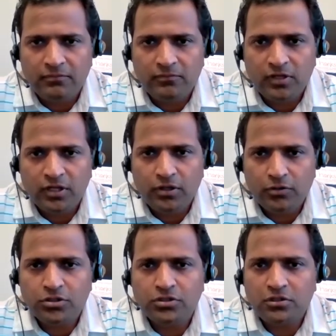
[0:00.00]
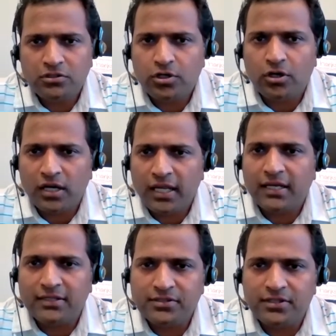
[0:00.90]
you should strongly
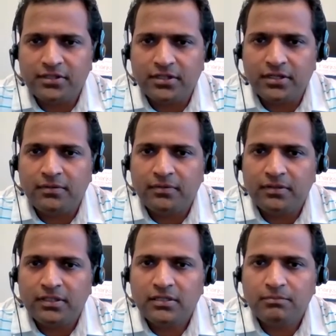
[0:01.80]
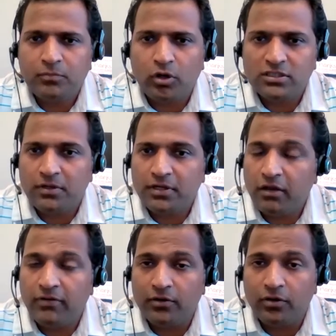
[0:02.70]
consider the possibility
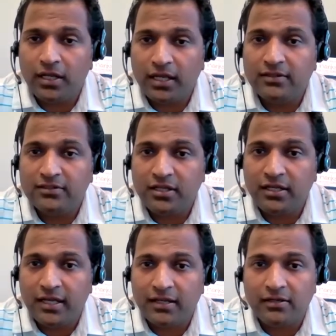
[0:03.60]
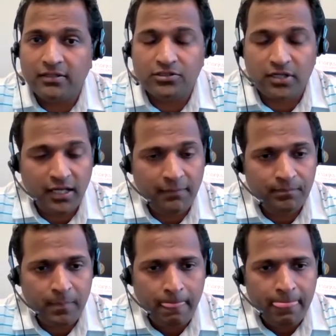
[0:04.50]
of enrolling in a study,
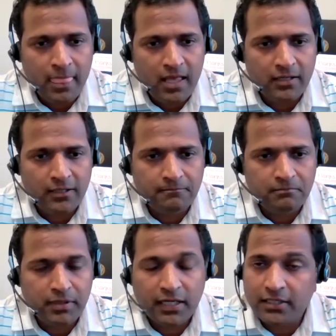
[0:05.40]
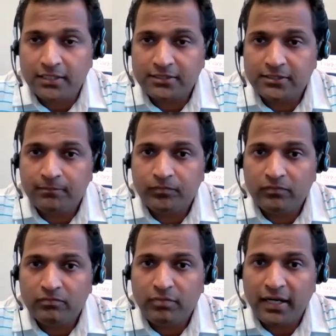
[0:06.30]
because
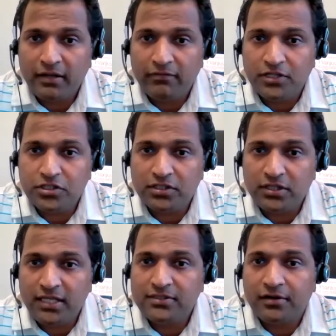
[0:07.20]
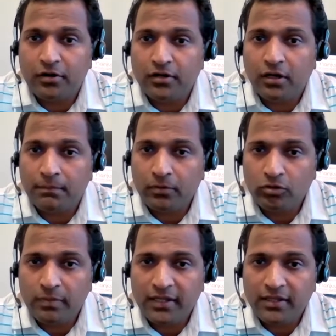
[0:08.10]
by definition, these are not approved
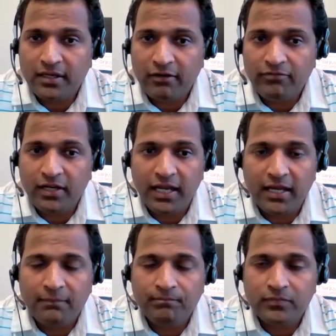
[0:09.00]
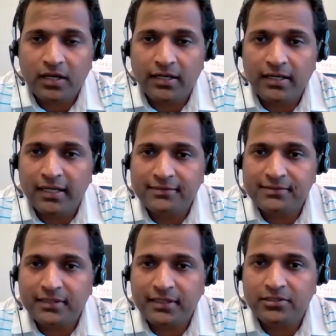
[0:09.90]
by the FDA unless
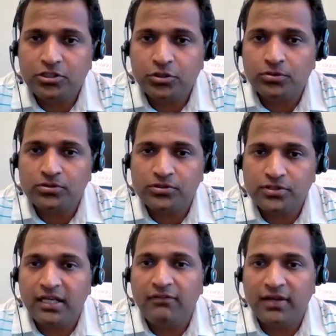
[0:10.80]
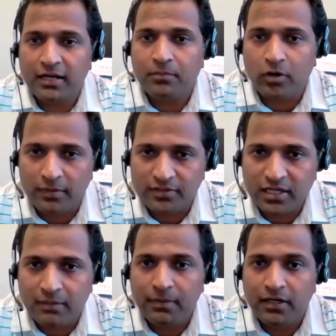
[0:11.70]
it shows significant promise
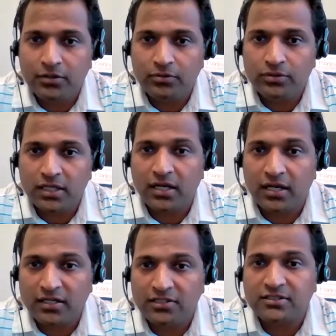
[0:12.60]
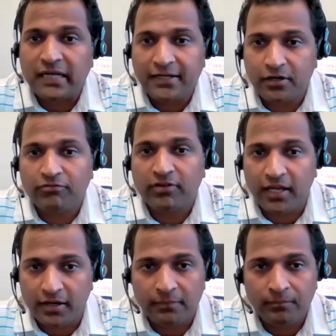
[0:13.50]
compared to the current standard of care,